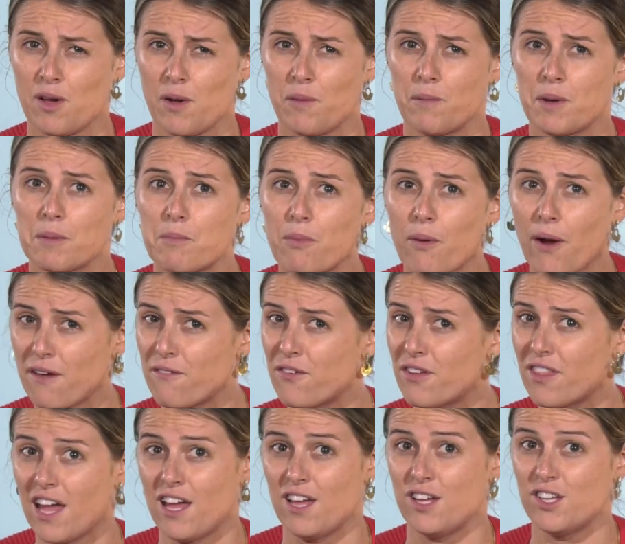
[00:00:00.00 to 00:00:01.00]
and we pray for
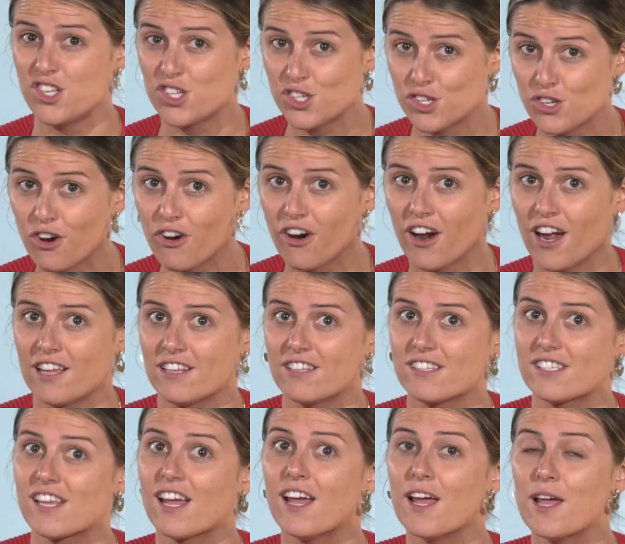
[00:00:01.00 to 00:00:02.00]
that endurance